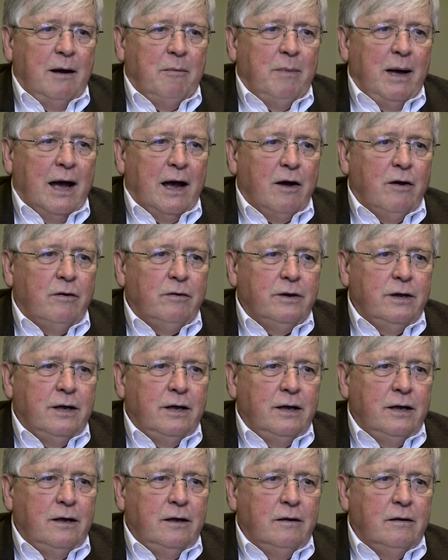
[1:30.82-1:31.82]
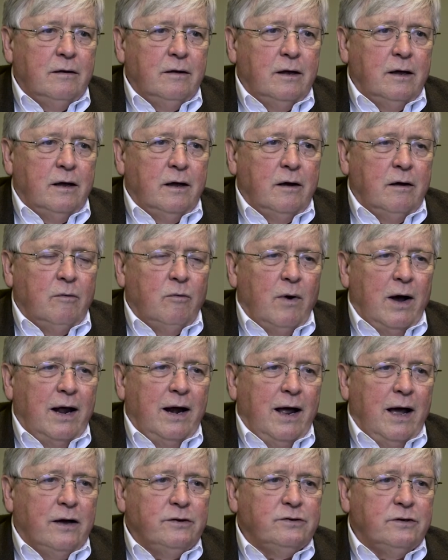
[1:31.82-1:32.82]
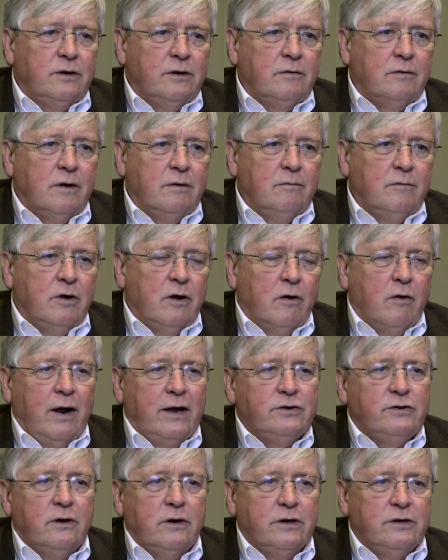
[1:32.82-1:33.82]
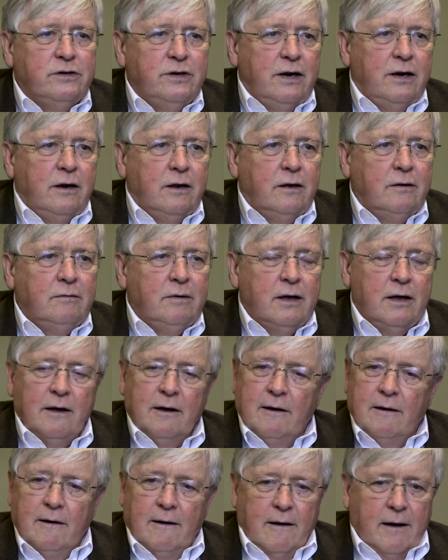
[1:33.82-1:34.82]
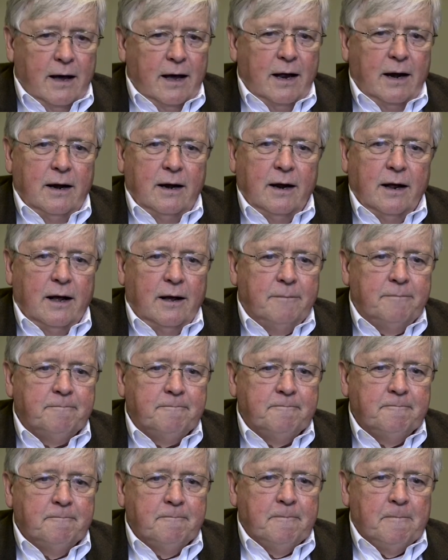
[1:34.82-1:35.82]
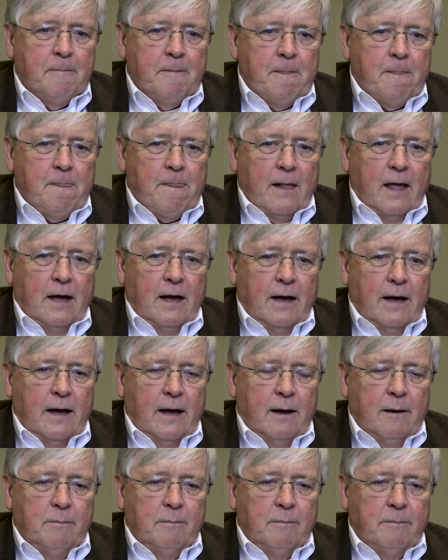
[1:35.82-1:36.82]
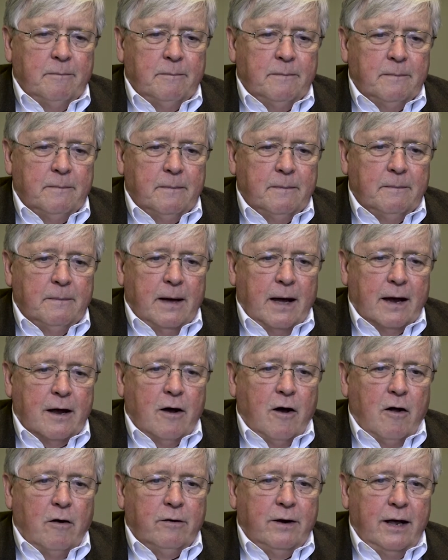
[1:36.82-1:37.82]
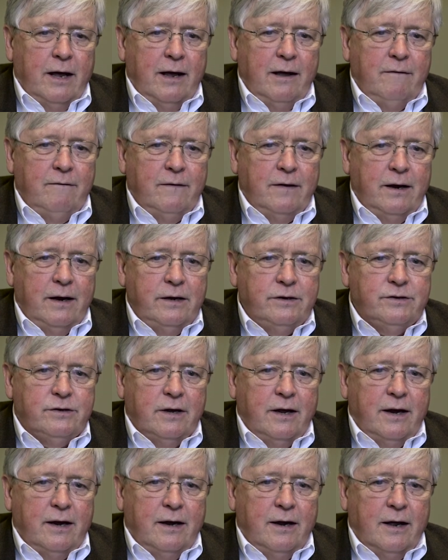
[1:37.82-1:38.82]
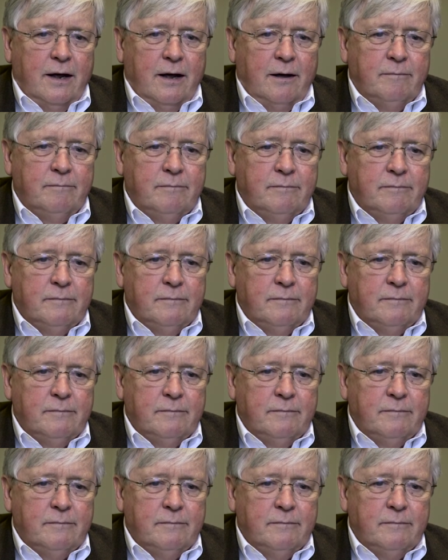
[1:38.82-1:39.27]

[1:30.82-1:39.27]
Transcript: it back on the White House and congressional agenda. And I called Dave and he said, I